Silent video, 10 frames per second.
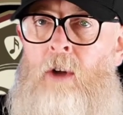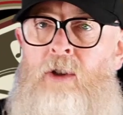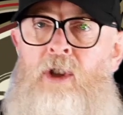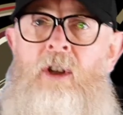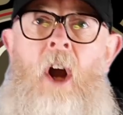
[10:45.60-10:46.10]

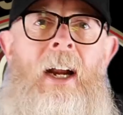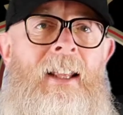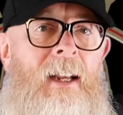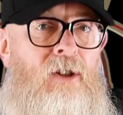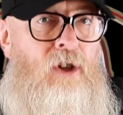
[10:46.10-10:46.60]

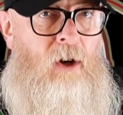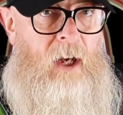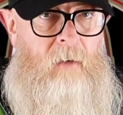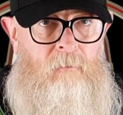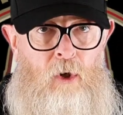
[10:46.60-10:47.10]
starting this
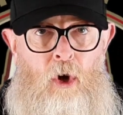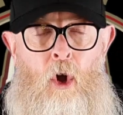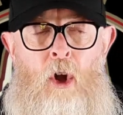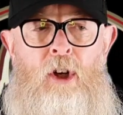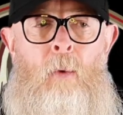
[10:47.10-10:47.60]
journey, you're
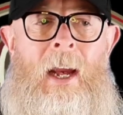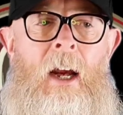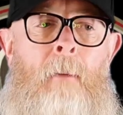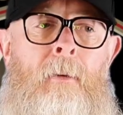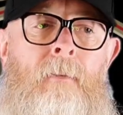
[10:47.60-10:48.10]
on your
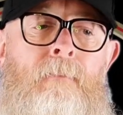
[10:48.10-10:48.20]
way up,